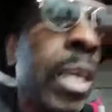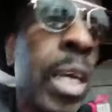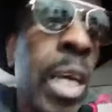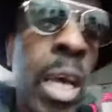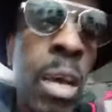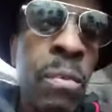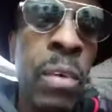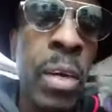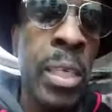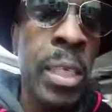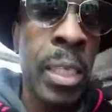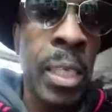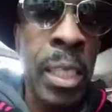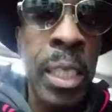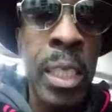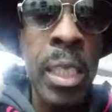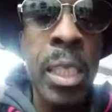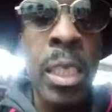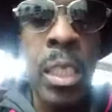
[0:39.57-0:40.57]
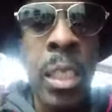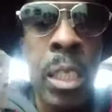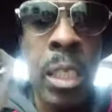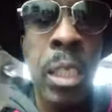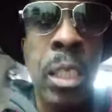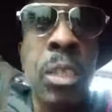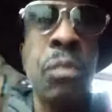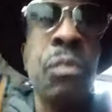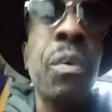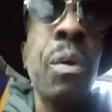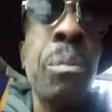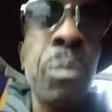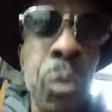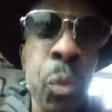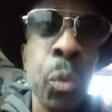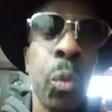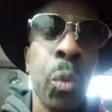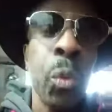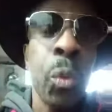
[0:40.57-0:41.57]
ever cease from
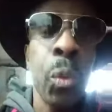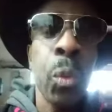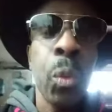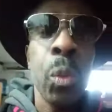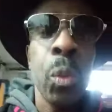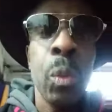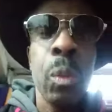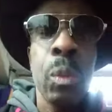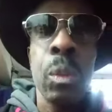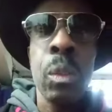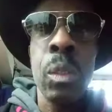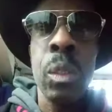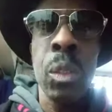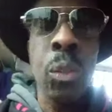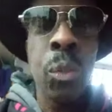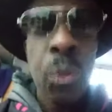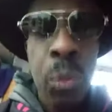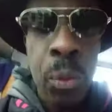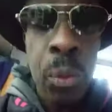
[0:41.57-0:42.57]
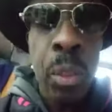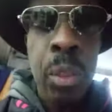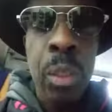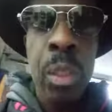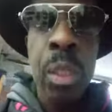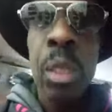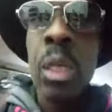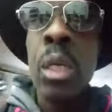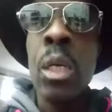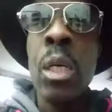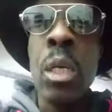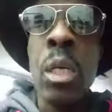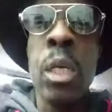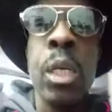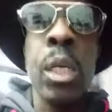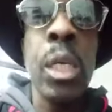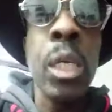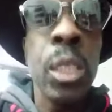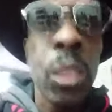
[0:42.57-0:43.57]
do good. Good
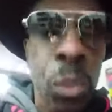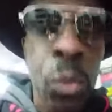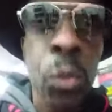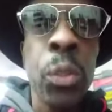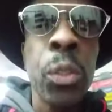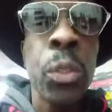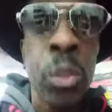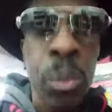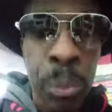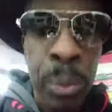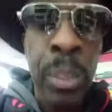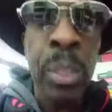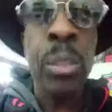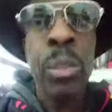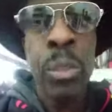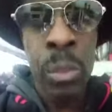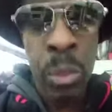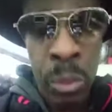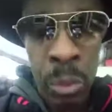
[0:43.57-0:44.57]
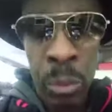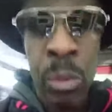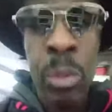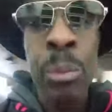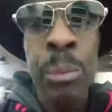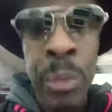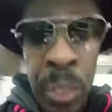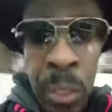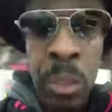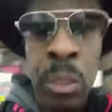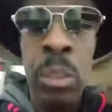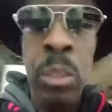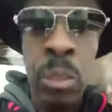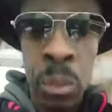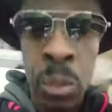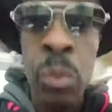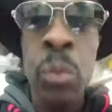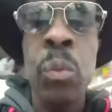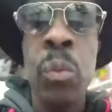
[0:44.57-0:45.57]
is good to be
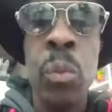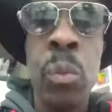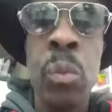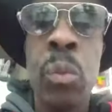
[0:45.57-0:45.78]
do.